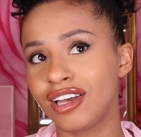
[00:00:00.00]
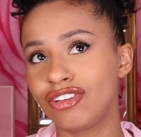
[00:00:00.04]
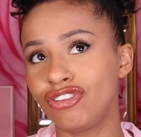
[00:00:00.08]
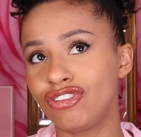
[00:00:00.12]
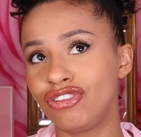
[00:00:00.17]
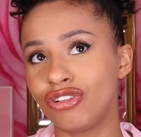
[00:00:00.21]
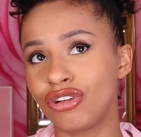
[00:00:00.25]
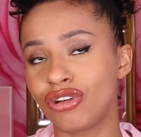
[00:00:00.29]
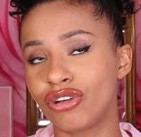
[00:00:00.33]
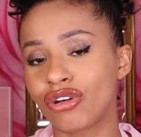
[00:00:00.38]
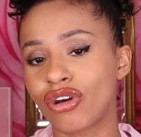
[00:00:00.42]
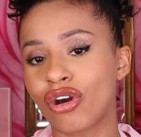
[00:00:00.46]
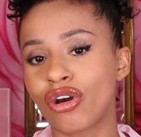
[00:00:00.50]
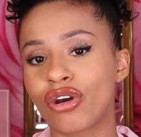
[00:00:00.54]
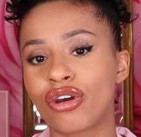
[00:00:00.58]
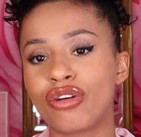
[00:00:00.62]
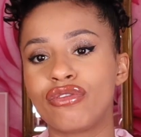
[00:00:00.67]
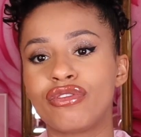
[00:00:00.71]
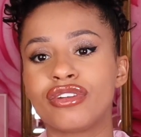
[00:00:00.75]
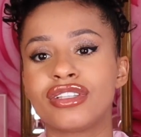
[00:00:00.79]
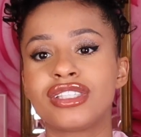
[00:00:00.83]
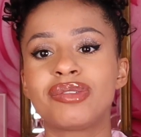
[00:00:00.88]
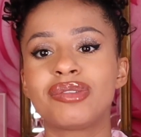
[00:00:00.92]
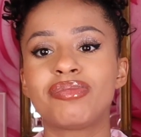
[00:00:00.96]
you know,
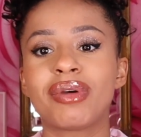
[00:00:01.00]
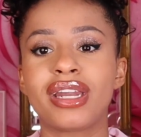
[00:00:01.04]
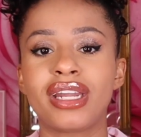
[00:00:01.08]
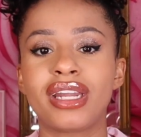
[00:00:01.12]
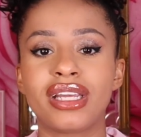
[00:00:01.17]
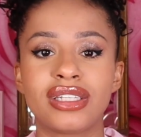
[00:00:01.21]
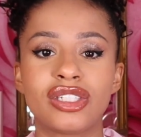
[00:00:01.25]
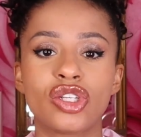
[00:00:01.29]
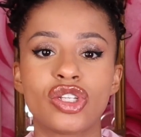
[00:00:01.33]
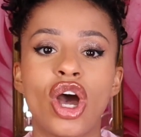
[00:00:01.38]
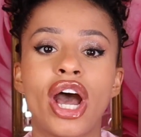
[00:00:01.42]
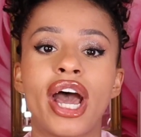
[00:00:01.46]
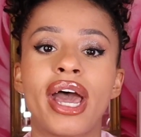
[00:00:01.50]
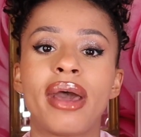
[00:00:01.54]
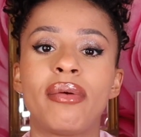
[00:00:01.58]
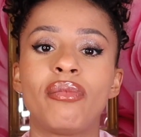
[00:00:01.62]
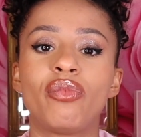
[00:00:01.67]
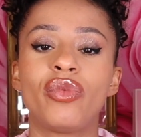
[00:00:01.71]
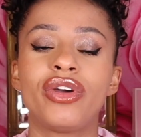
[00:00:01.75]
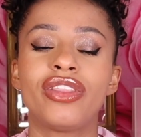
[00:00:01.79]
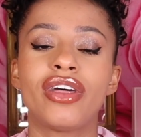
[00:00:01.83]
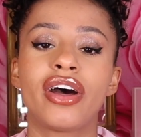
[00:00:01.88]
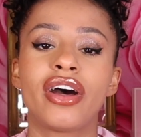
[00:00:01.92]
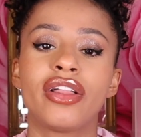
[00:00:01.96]
over spending
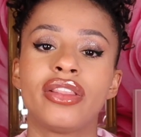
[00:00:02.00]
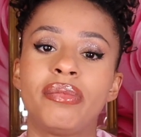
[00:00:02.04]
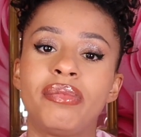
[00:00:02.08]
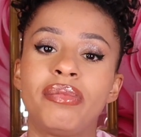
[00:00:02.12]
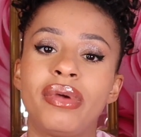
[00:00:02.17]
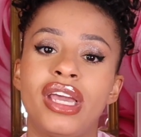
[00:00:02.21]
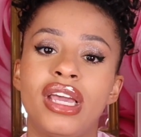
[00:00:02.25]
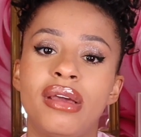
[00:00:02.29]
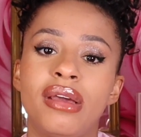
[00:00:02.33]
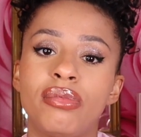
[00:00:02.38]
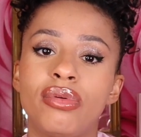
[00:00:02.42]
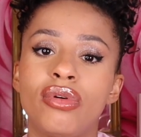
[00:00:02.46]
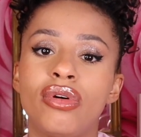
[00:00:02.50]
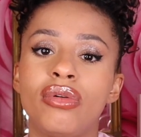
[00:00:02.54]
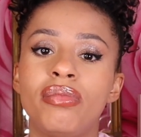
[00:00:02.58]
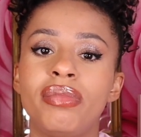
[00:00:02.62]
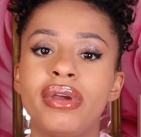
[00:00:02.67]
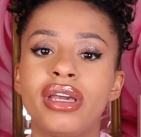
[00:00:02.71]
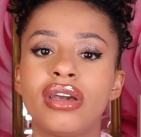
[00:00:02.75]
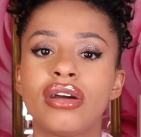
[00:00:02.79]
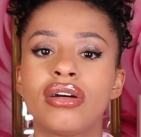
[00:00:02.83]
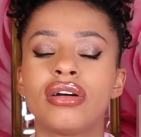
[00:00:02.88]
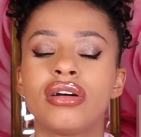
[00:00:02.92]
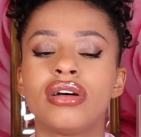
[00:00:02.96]
time with other people,
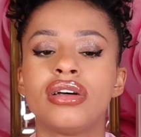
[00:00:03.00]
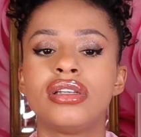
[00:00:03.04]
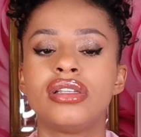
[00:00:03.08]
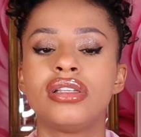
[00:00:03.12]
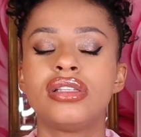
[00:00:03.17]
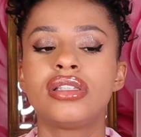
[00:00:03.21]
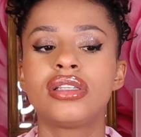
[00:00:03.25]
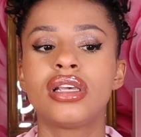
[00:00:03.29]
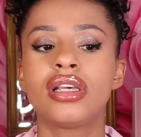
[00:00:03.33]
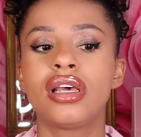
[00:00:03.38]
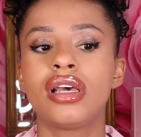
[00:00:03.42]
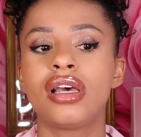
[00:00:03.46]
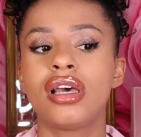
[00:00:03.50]
because